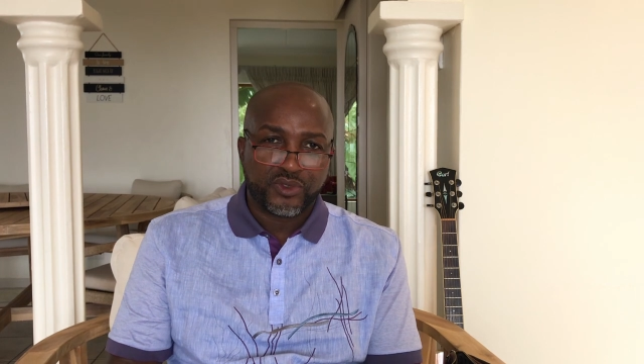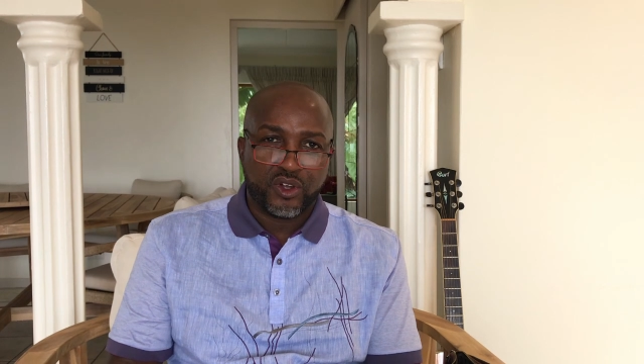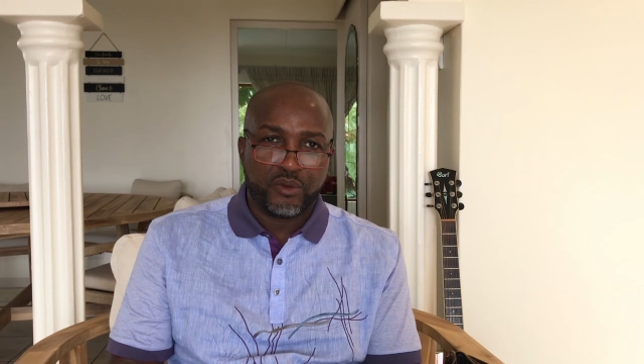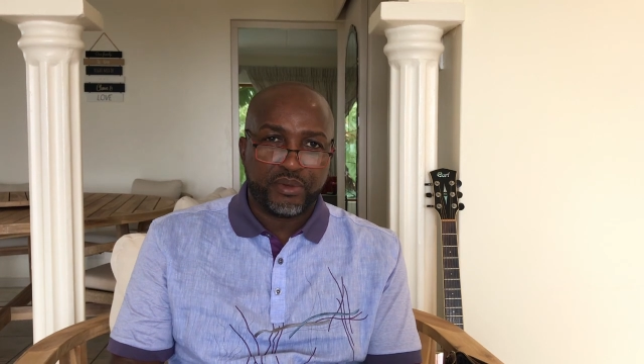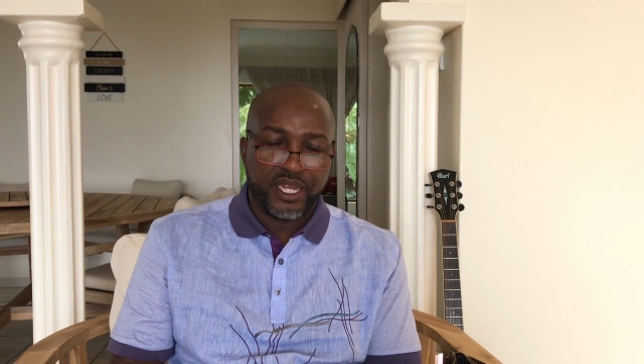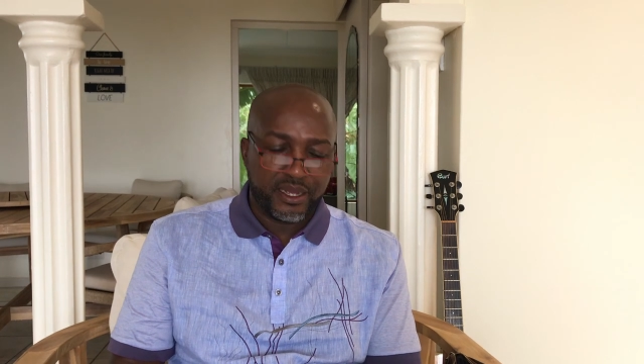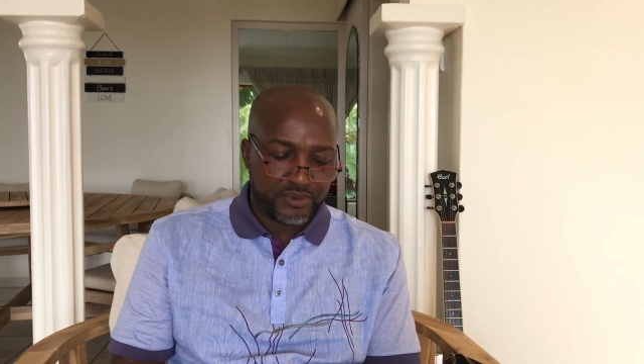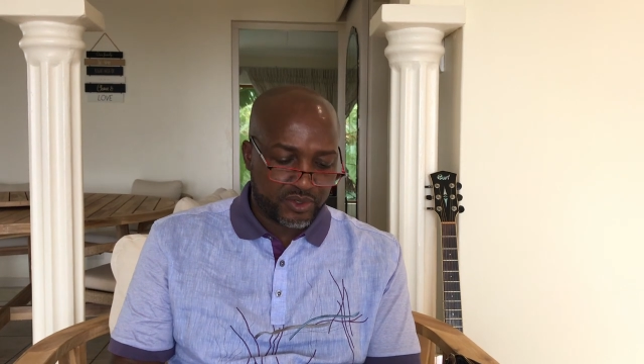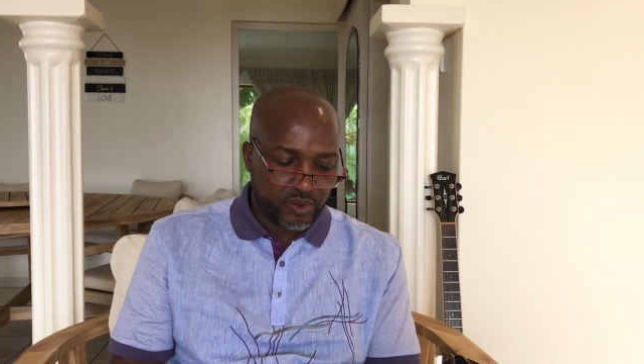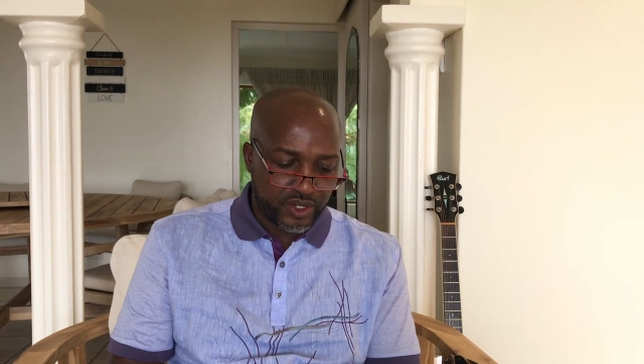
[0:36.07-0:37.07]
Or
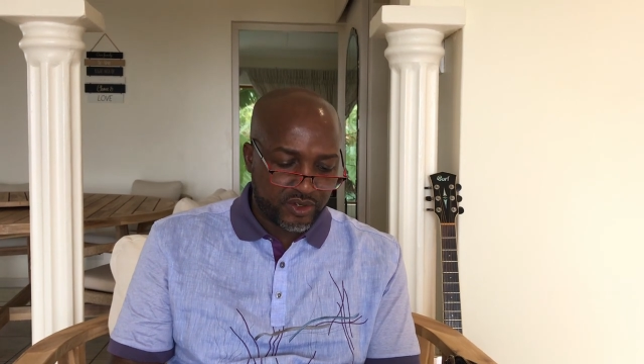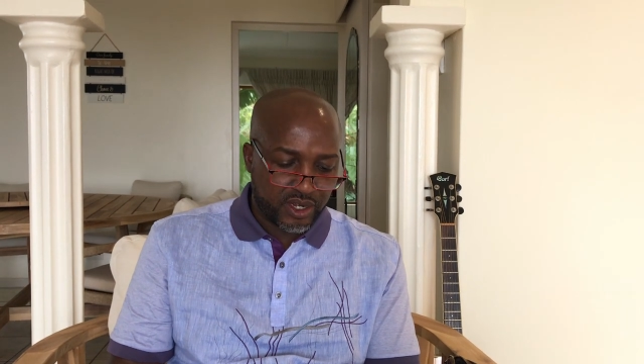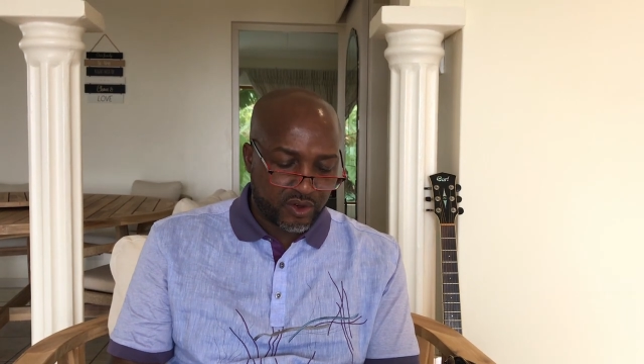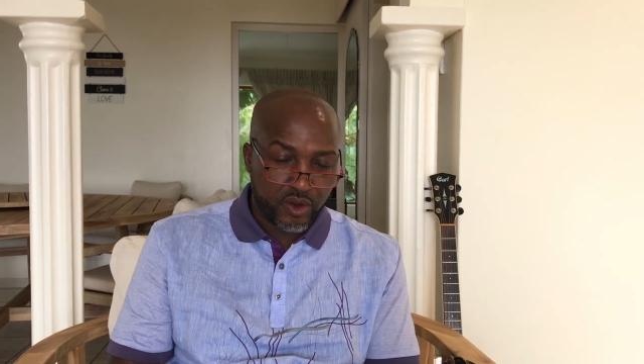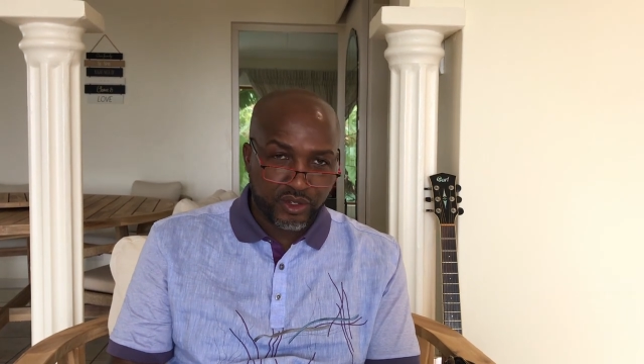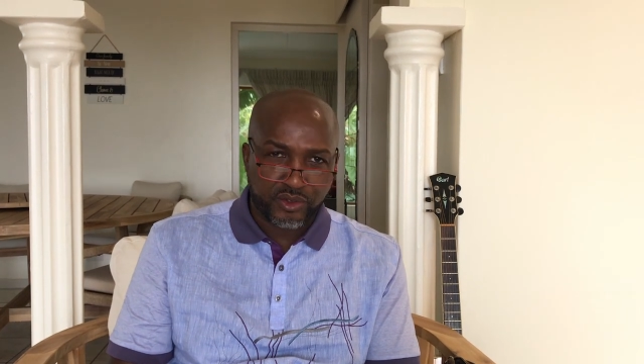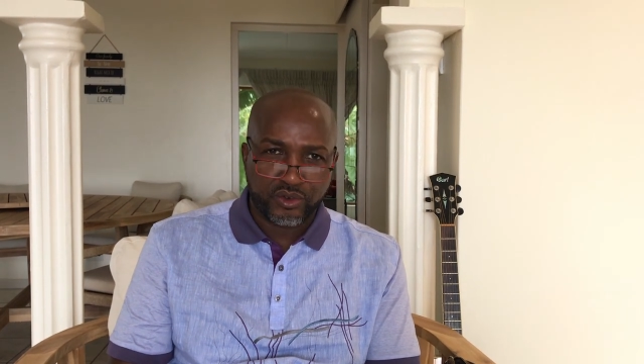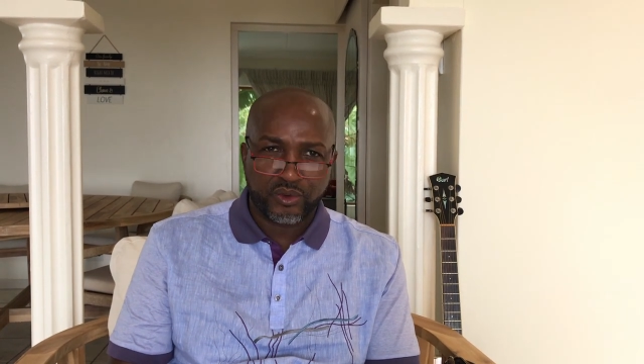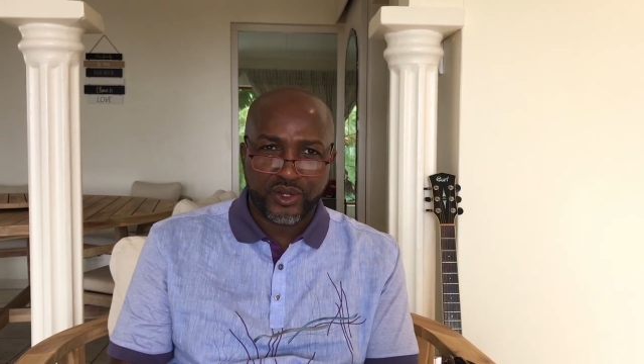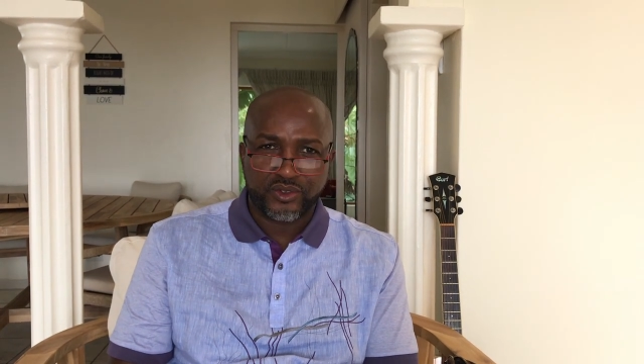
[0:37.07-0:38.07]
perhaps what you are going through,
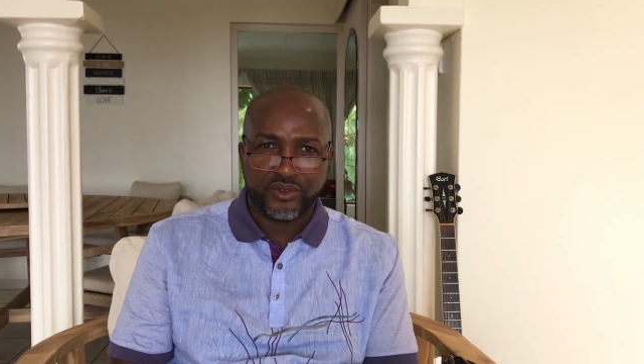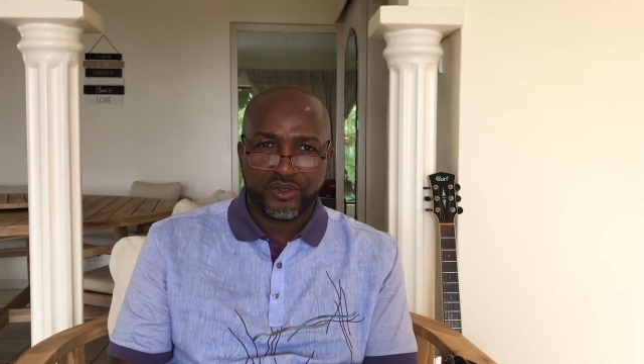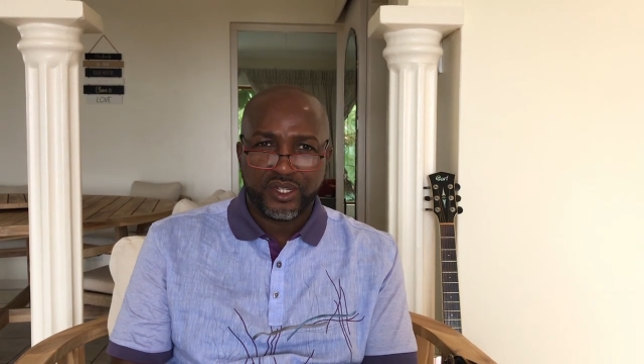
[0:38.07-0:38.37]
what you